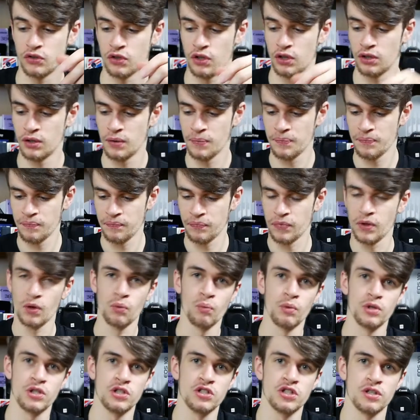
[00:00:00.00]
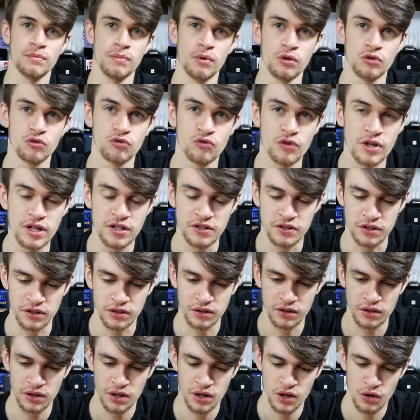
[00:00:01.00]
on, which is the most
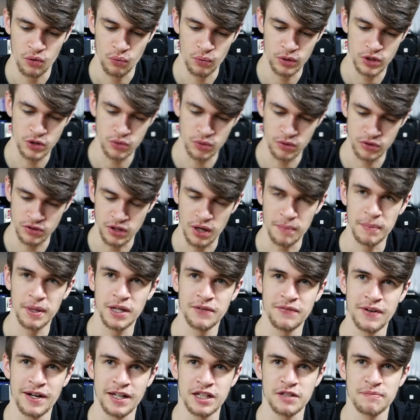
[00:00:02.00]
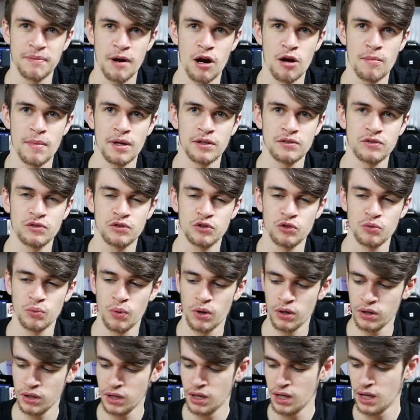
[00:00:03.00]
recent, which was a bit of an experimental
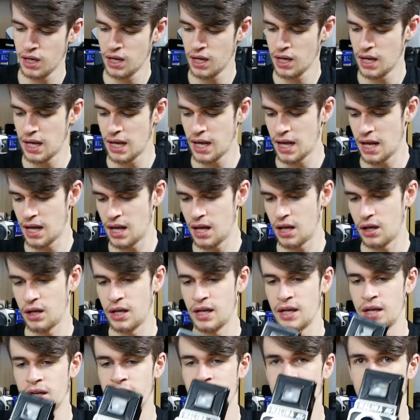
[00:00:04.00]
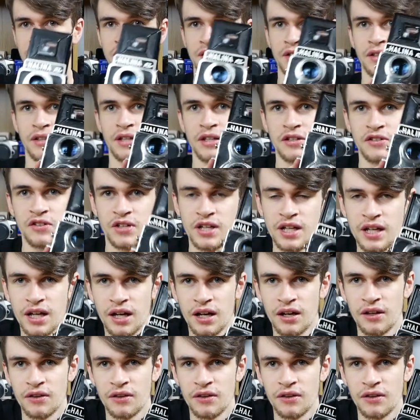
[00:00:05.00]
one, is this here.